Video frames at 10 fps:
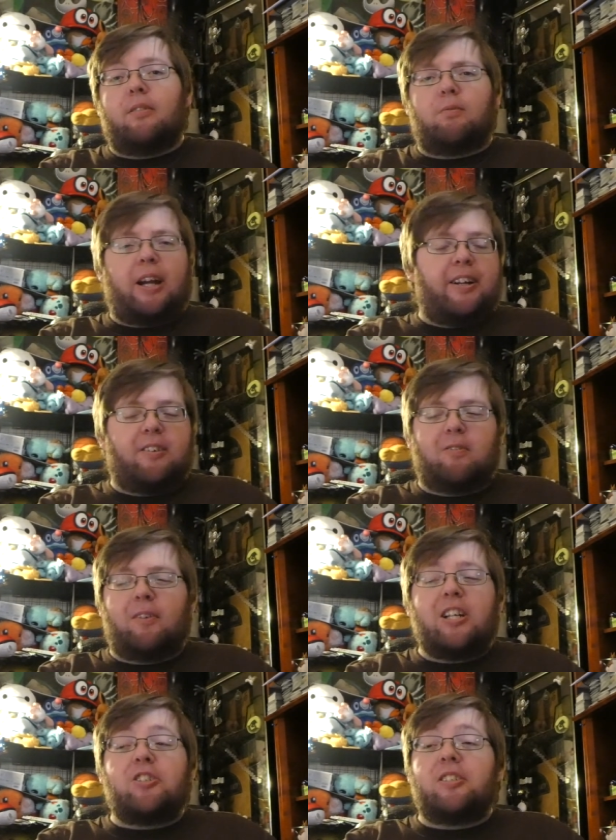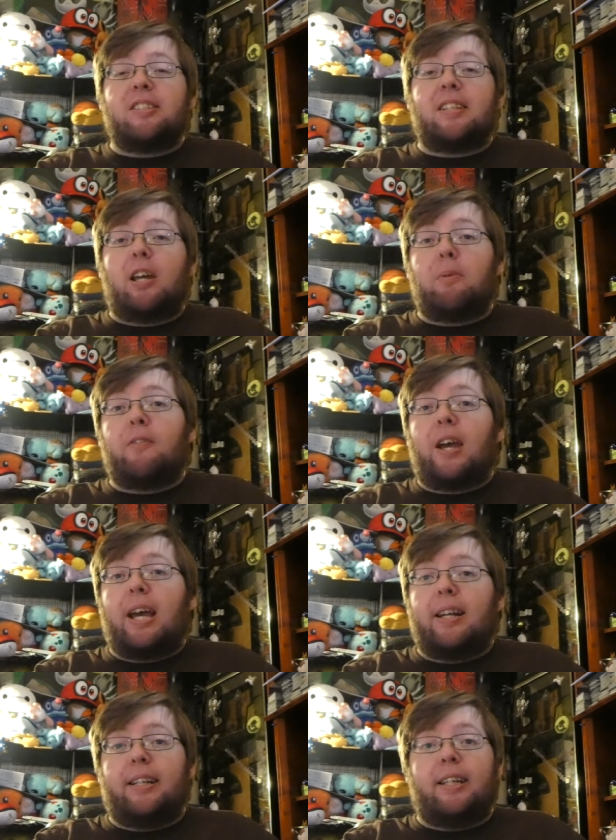or rider Ranger design we've
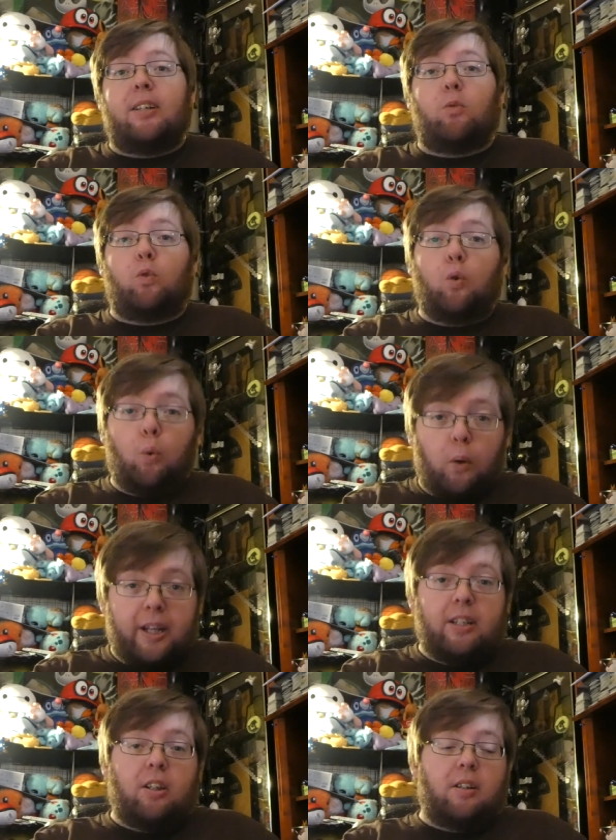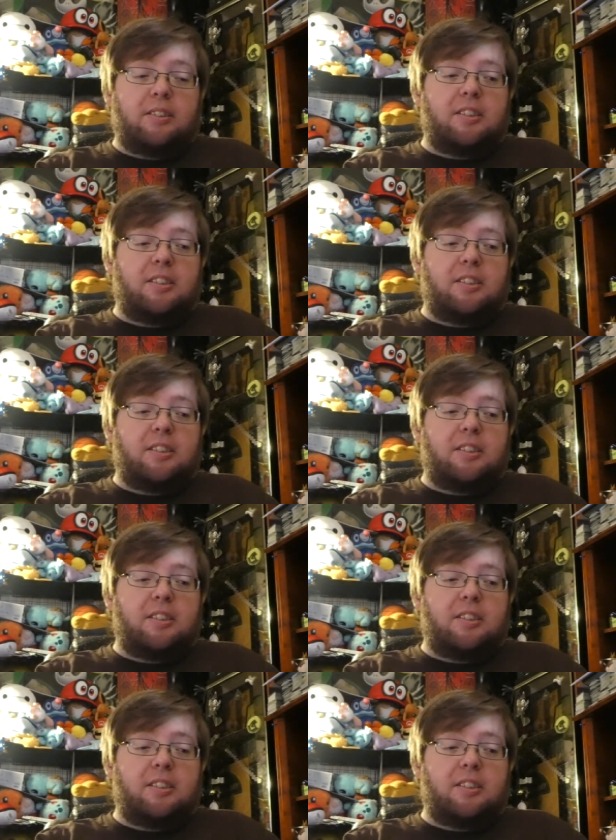had in quite a long